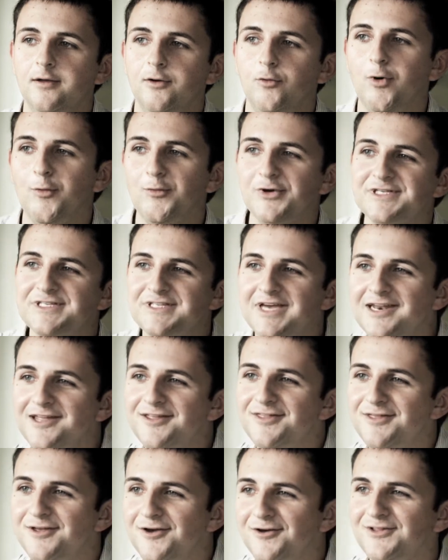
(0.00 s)
When we study
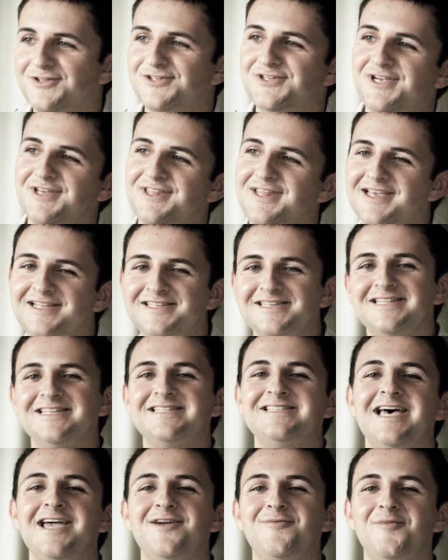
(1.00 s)
theology at the end of the
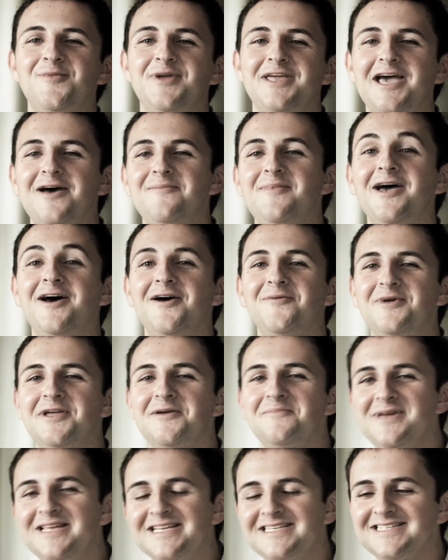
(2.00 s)
day, when we come out and we
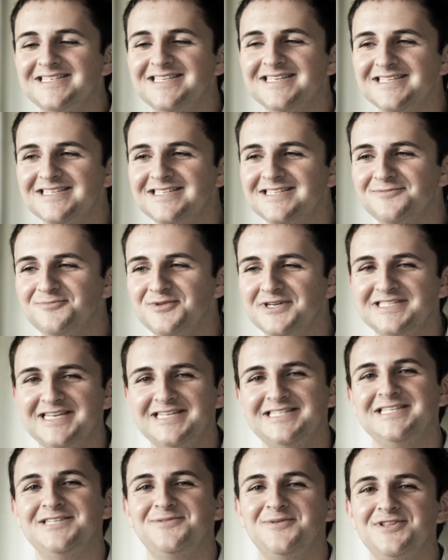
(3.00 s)
are ministers,
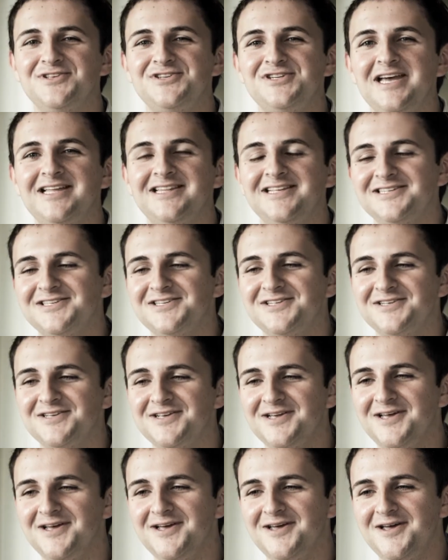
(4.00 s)
presents us with a challenge
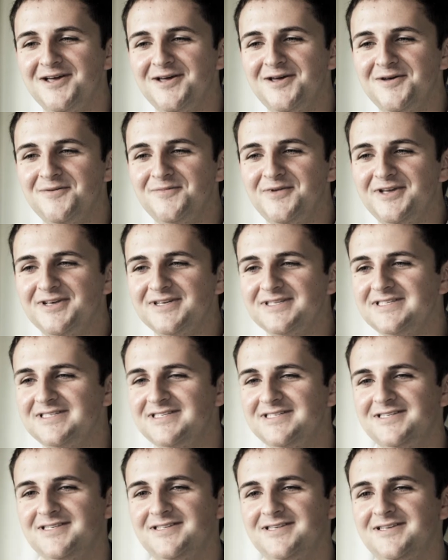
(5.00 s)

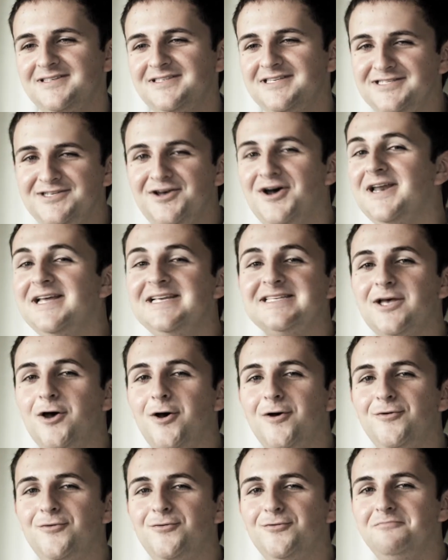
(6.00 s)
because society as a
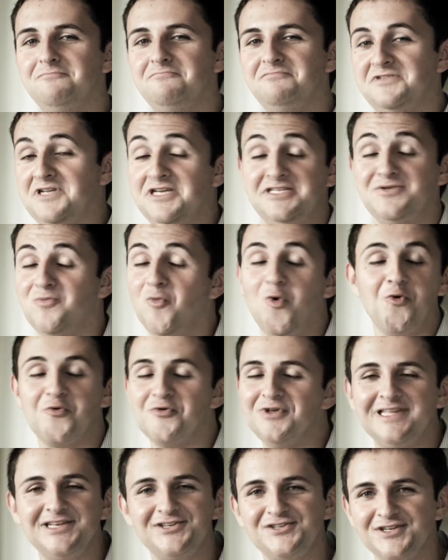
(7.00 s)
whole doesn't want
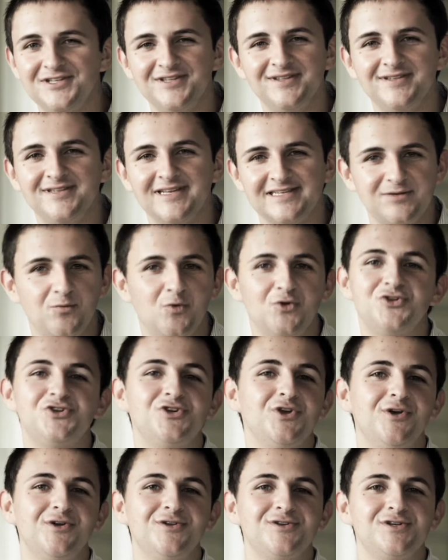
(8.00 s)
religion, doesn't want
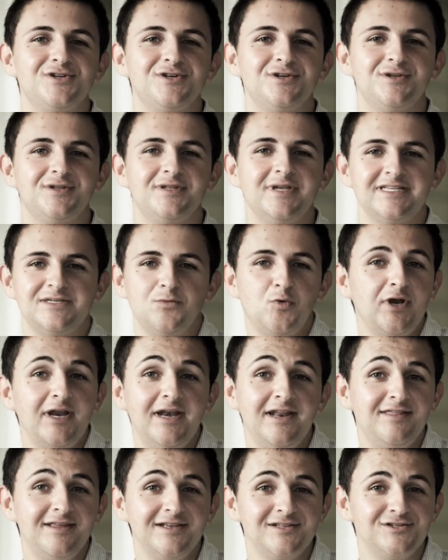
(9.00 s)
church, doesn't want
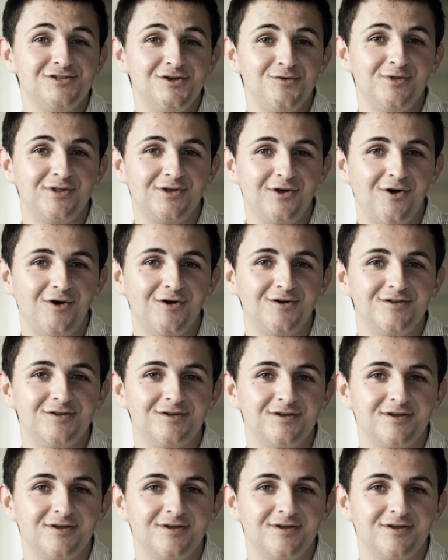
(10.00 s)
anything to do with God.